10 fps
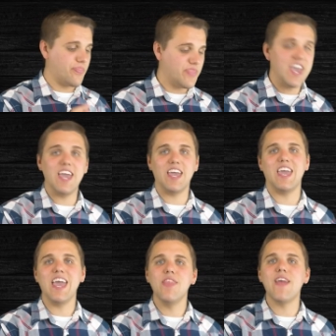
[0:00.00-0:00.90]
thing
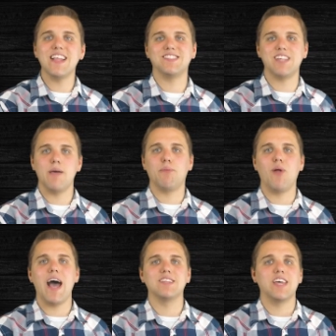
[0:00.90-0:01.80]
in that
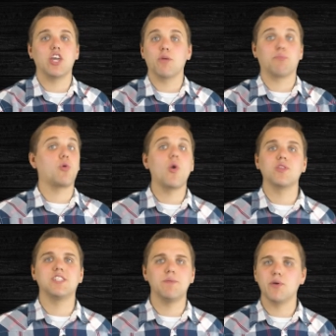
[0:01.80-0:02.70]
sample as like your
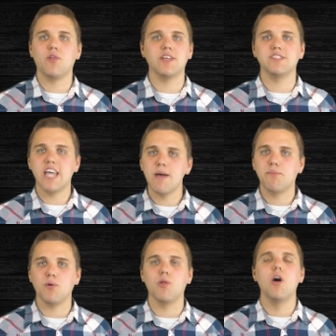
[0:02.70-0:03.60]
prototypical
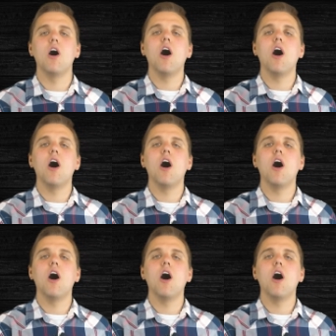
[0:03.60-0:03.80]
example